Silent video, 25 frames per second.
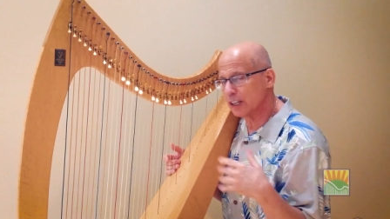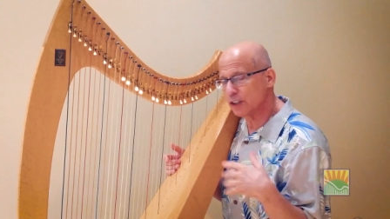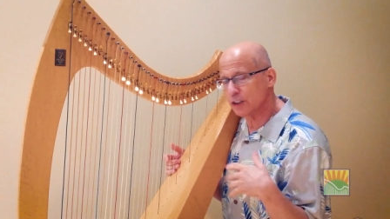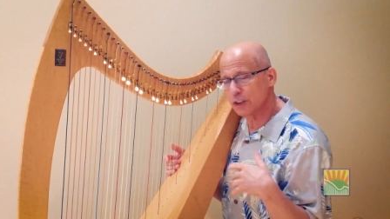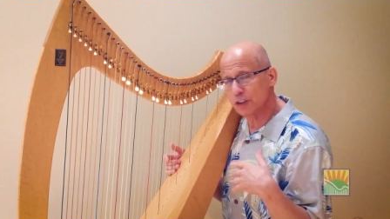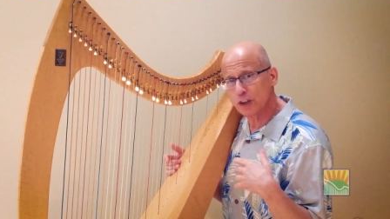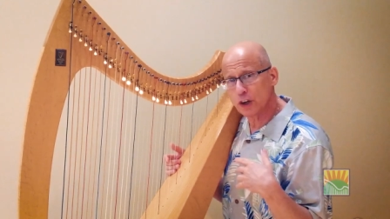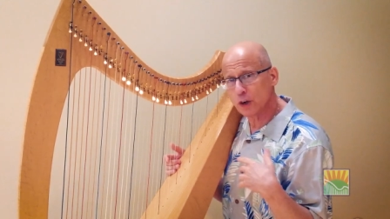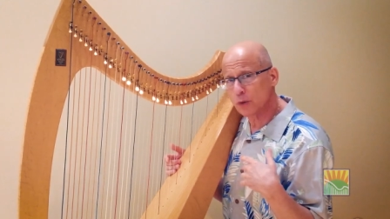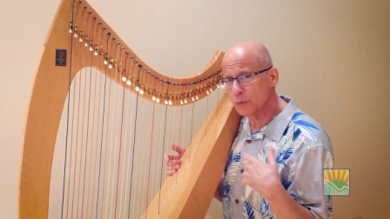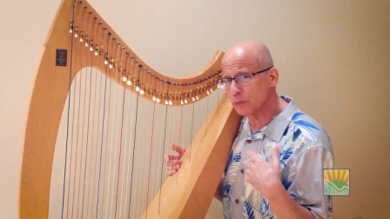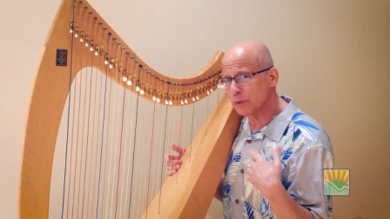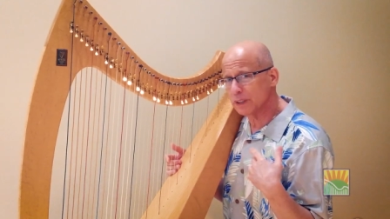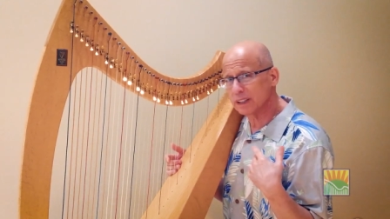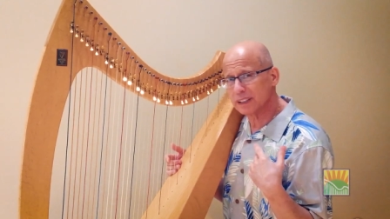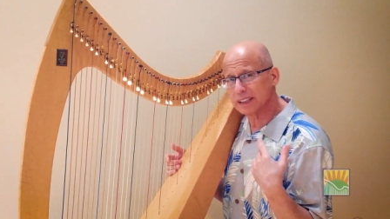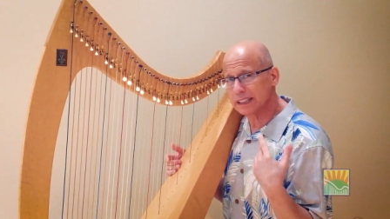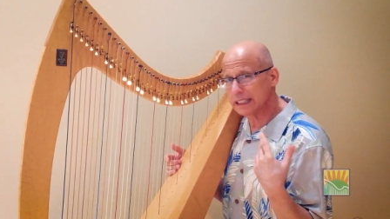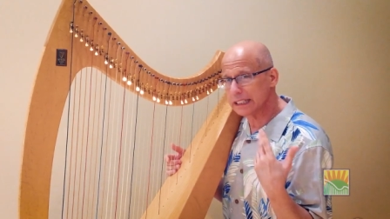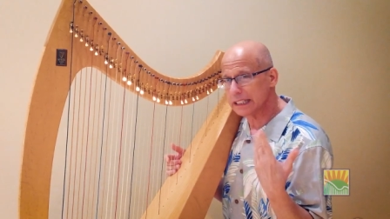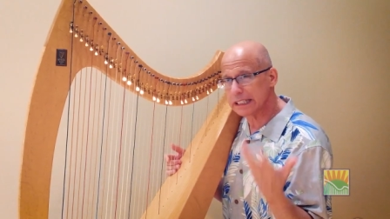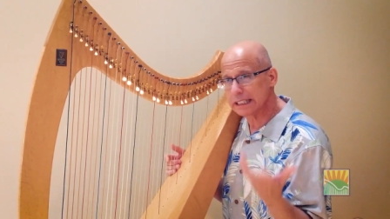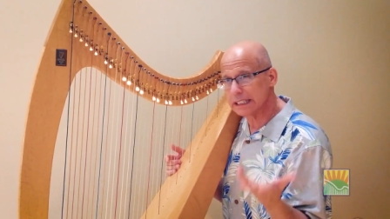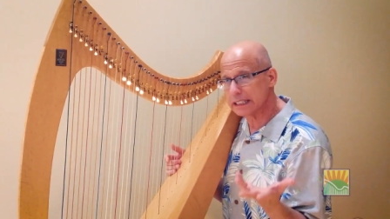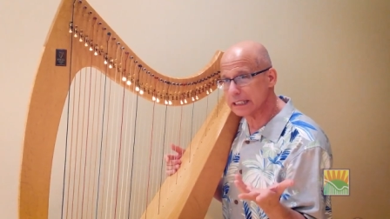You don't really
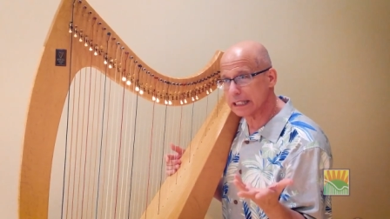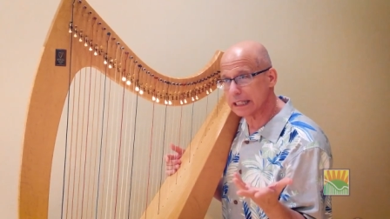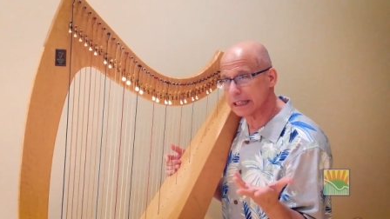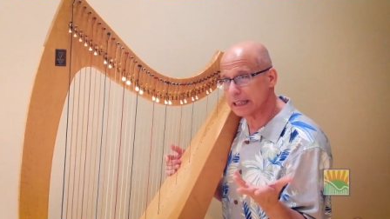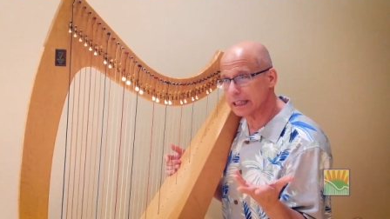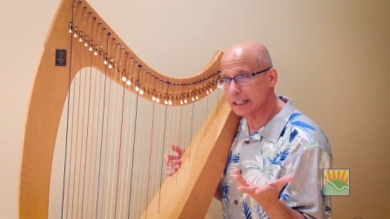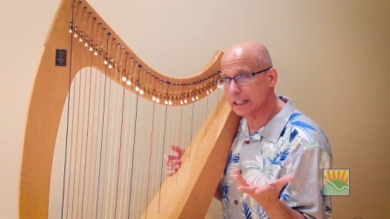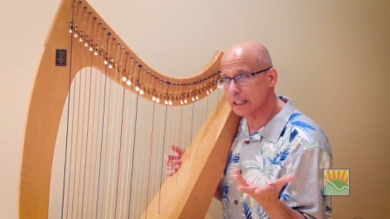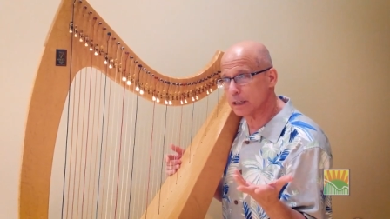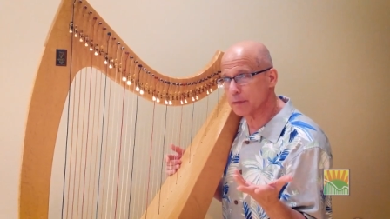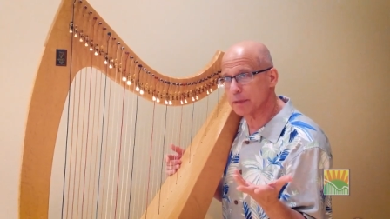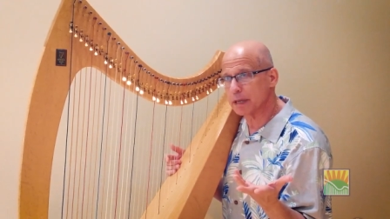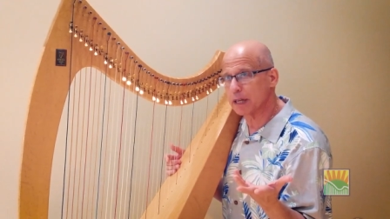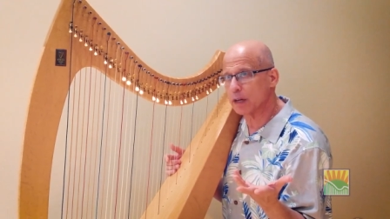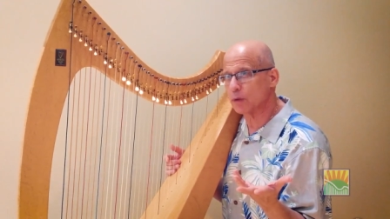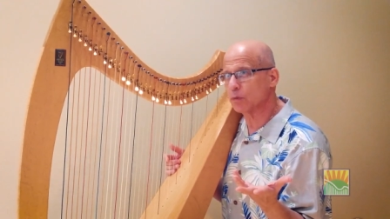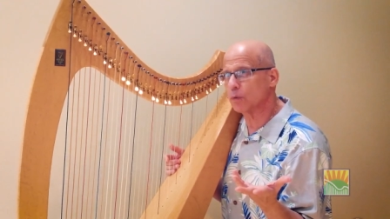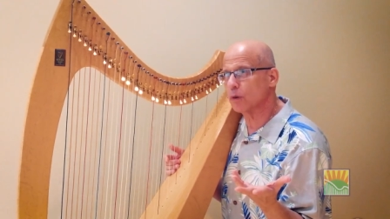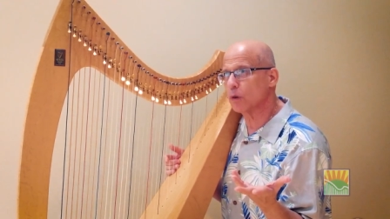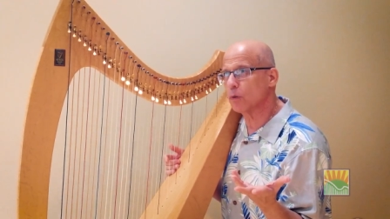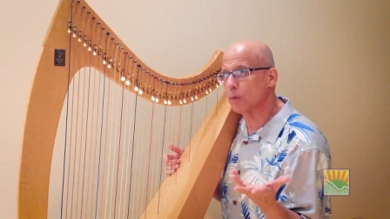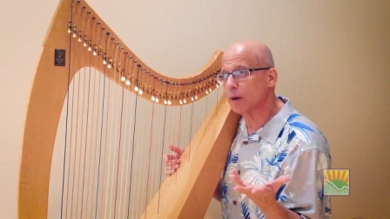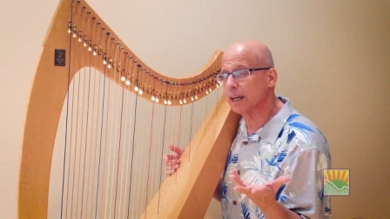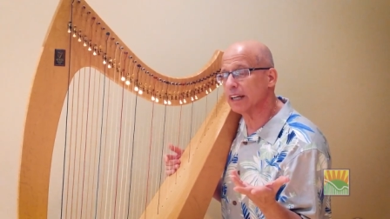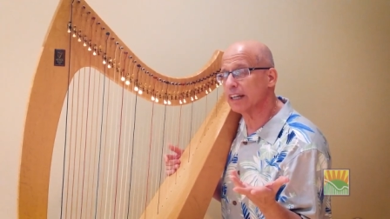need to think about,
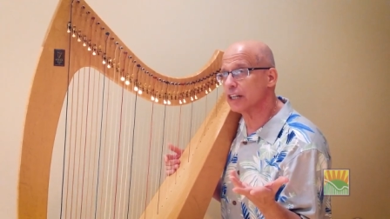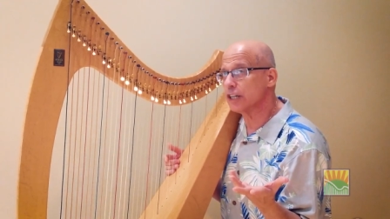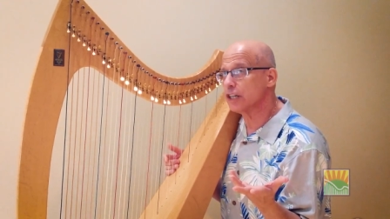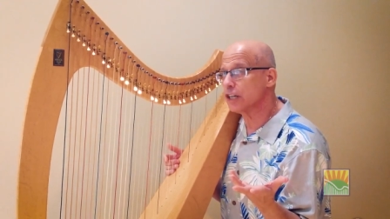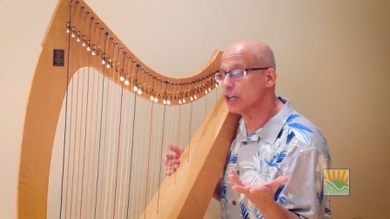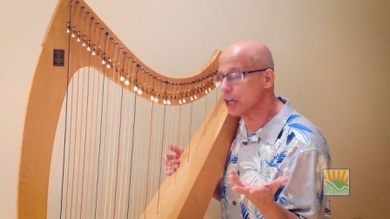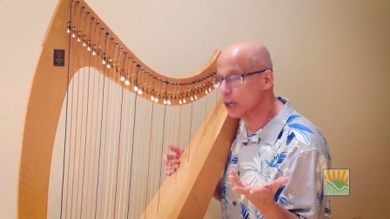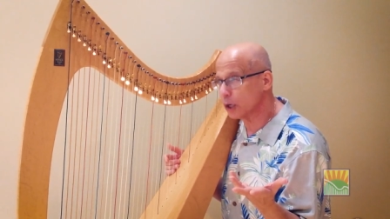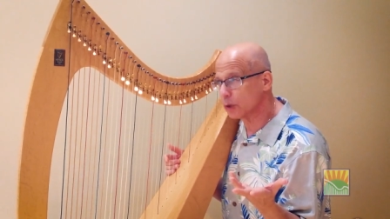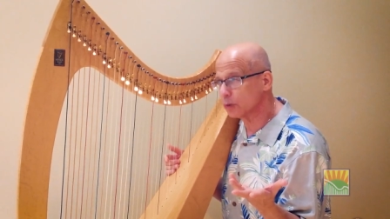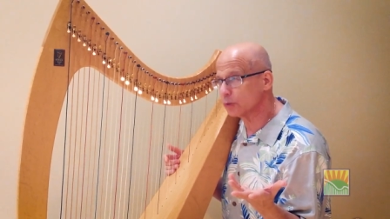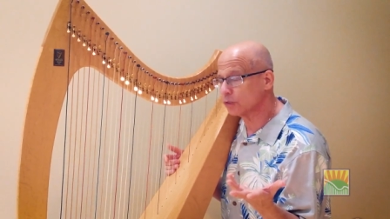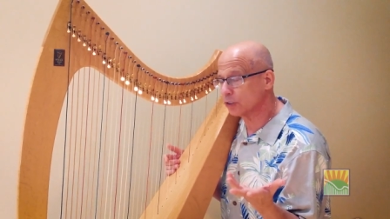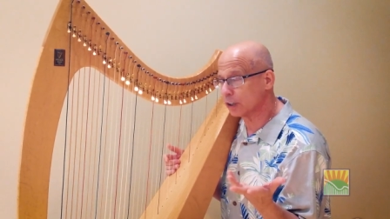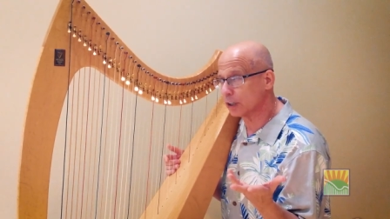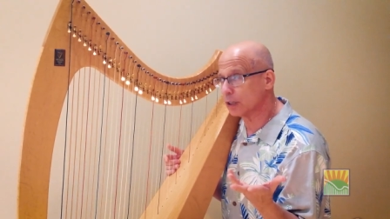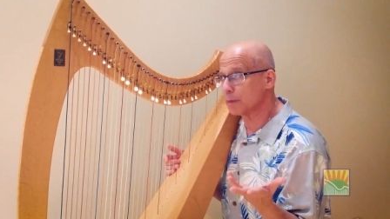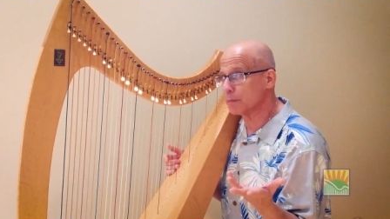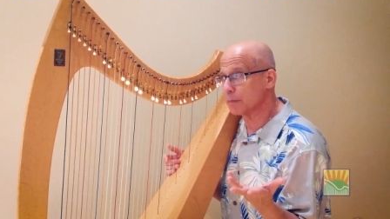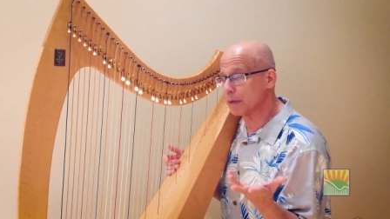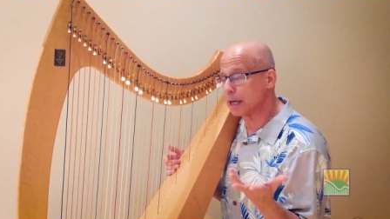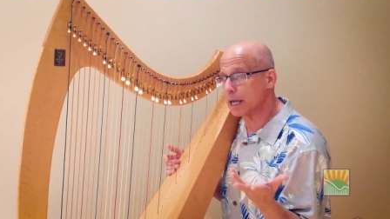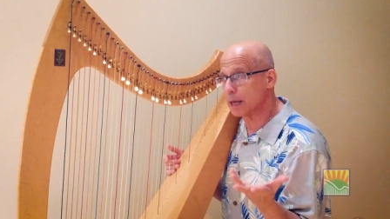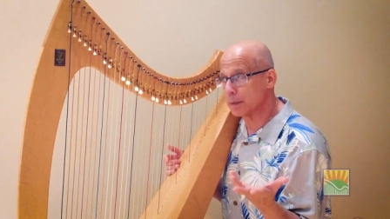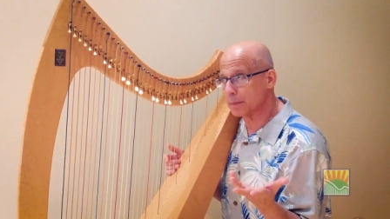well, what notes
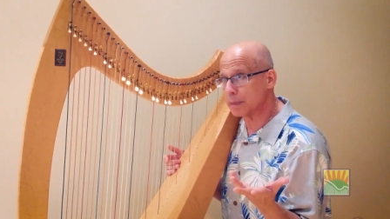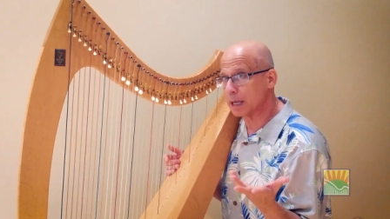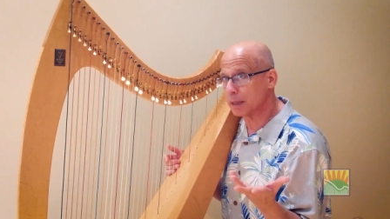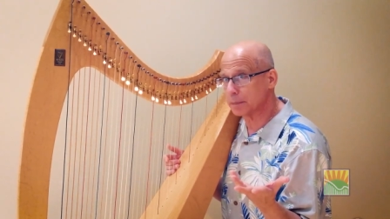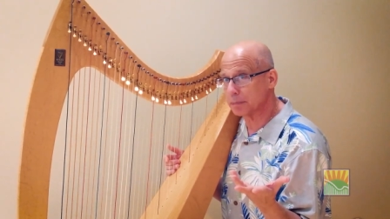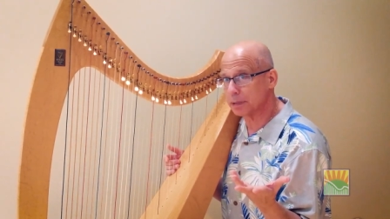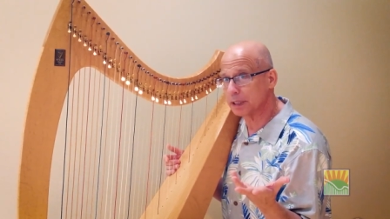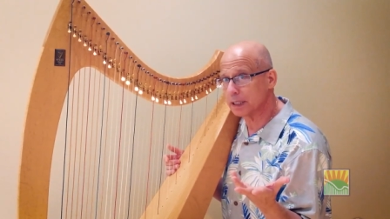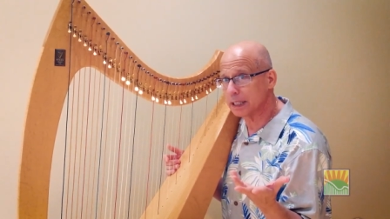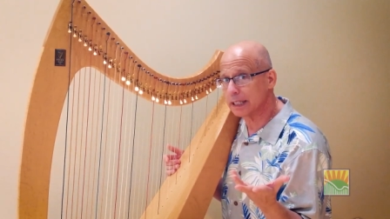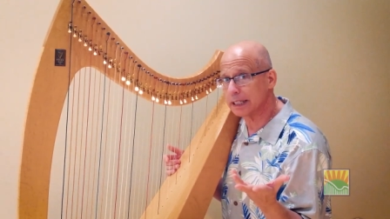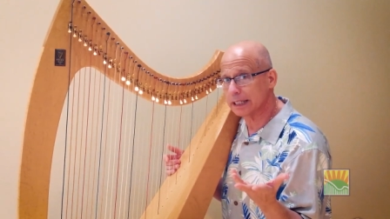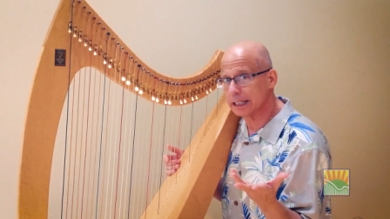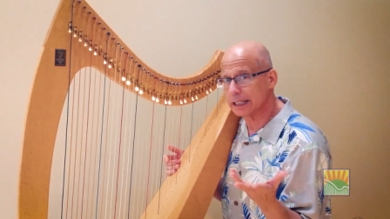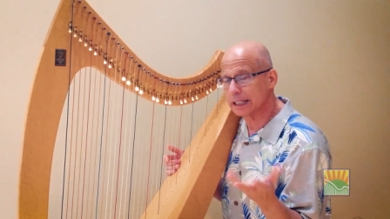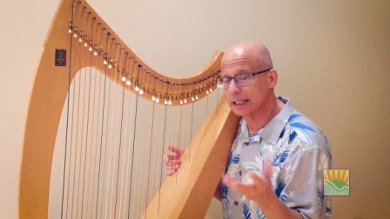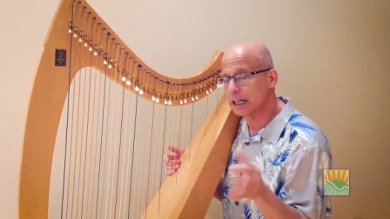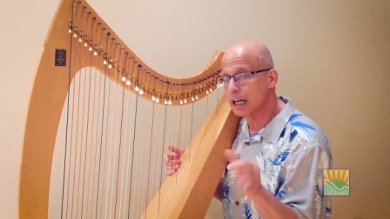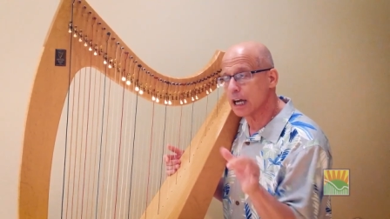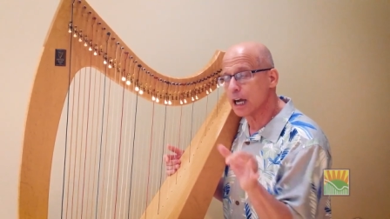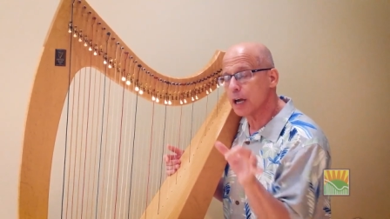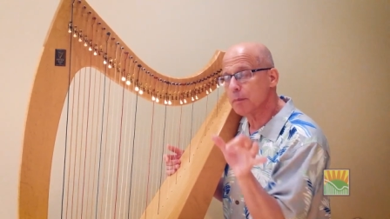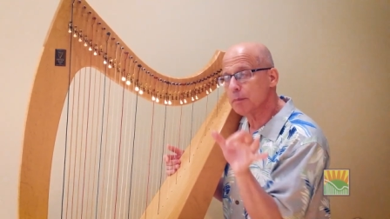am, I playing?